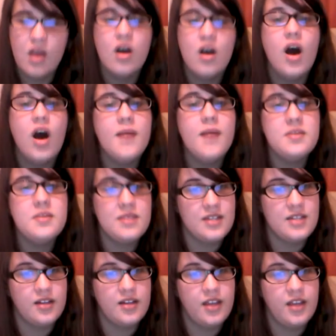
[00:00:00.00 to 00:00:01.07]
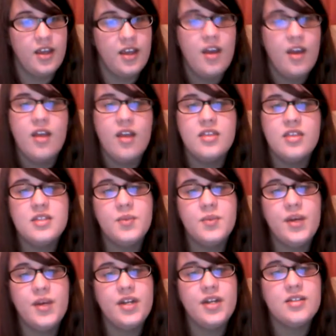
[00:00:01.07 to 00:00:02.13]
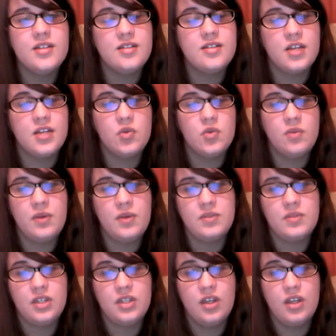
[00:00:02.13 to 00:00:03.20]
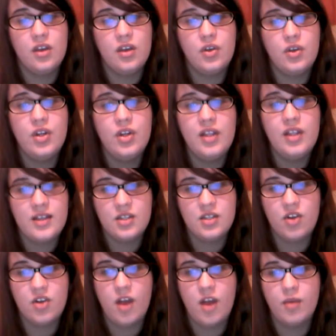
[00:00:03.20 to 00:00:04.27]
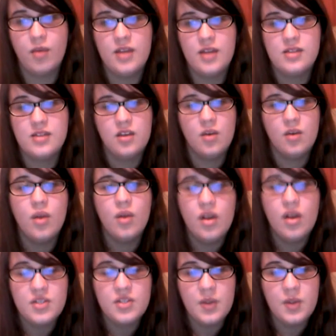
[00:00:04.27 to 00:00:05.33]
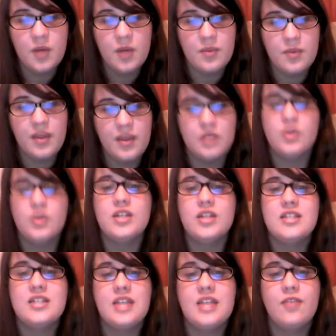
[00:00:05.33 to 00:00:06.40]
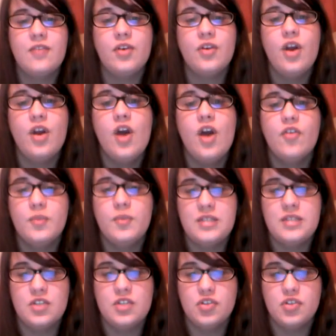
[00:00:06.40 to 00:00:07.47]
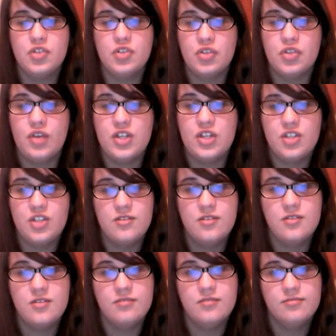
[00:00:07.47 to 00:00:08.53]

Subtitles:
Optimistically, this awareness in sexual abuse could lessen crime rates, while also helping make the world safer for potential generations.